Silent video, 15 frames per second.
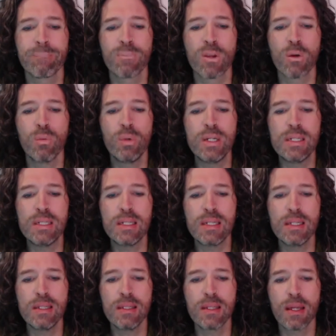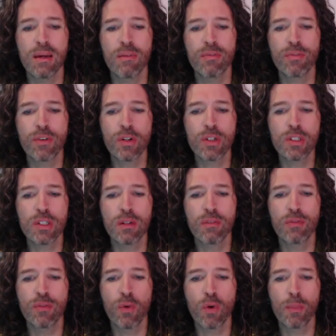we see that first
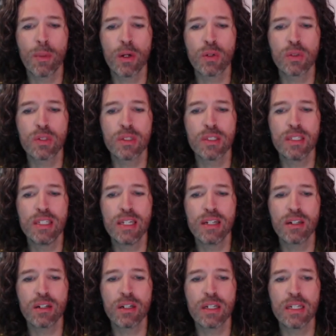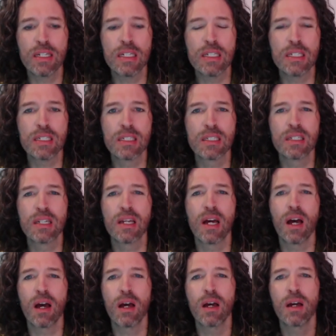and foremost there is
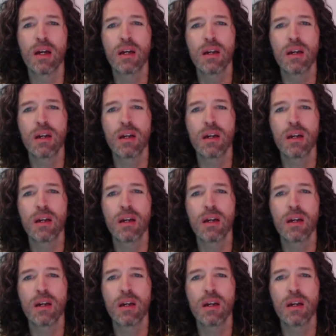uh,